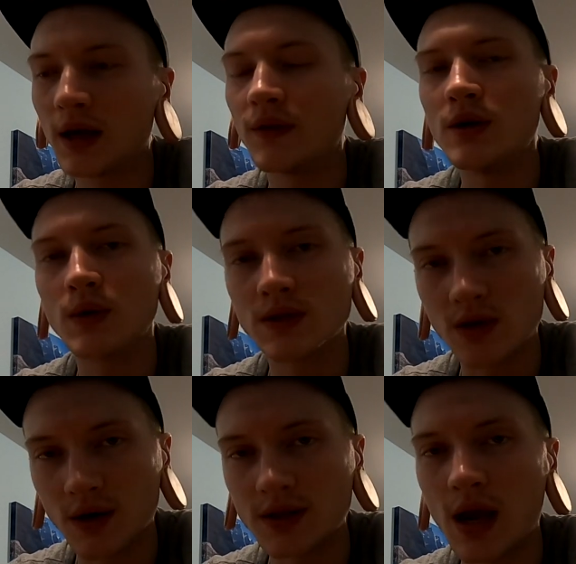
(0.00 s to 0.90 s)
and then you can
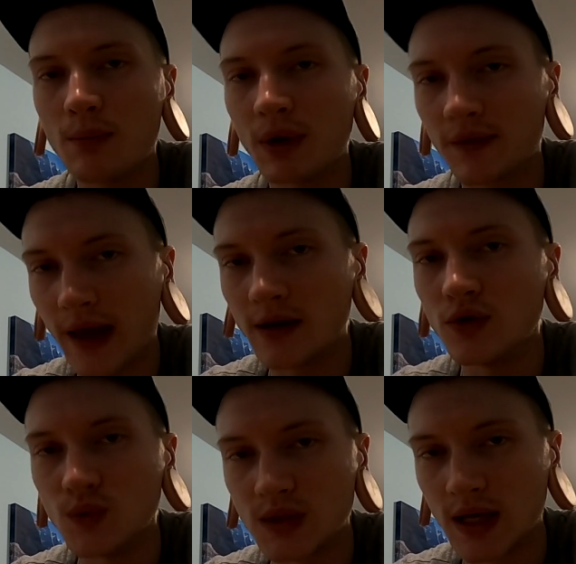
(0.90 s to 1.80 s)
start taping that
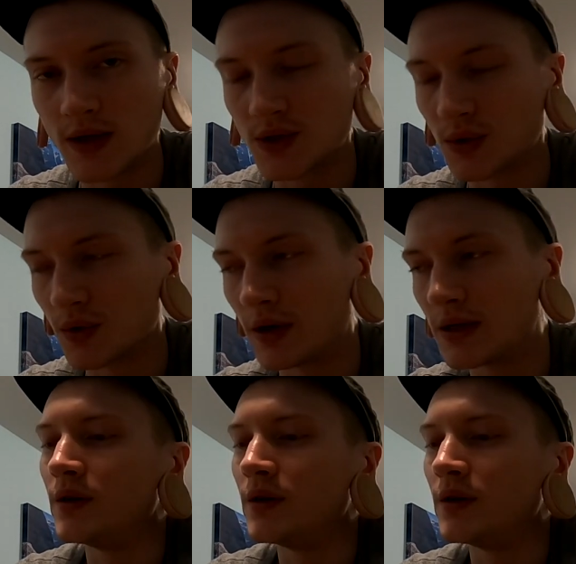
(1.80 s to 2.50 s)
new set of jewelry.